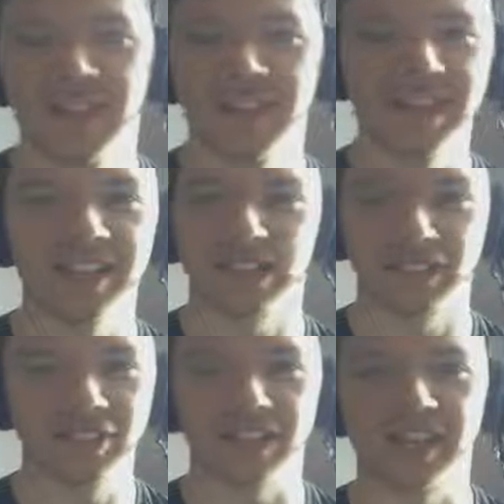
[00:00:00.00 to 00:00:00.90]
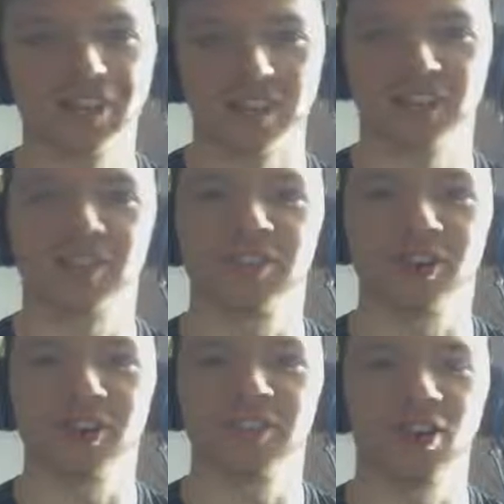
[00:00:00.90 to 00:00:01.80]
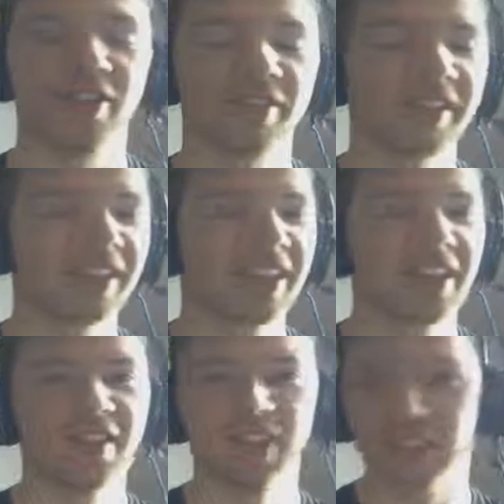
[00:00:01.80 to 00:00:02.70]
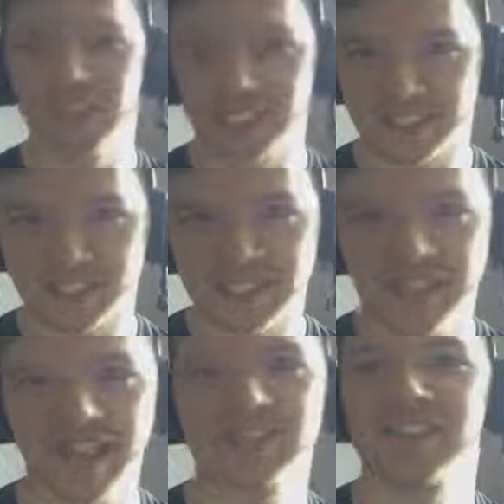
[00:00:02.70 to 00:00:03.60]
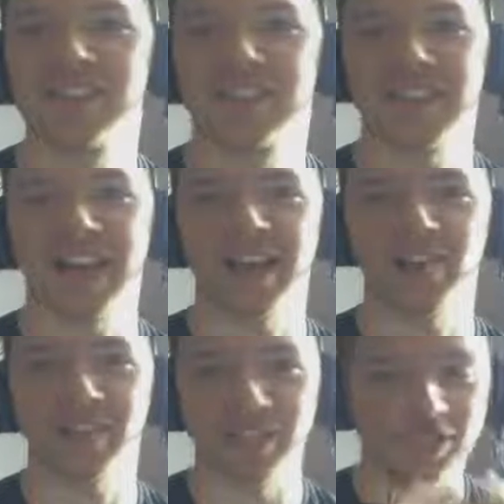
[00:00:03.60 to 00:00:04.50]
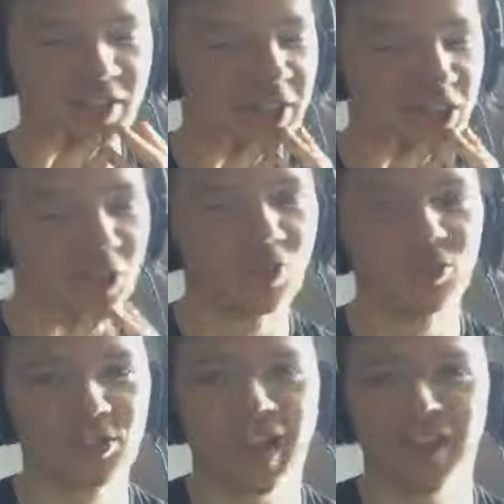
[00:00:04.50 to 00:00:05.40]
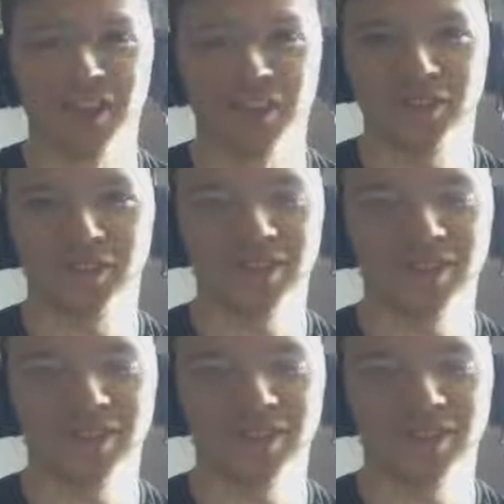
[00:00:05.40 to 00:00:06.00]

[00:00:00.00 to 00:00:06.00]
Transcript: and then he's like, shit, he's trying to drive, and The death scene to that, where his jaw's hanging off.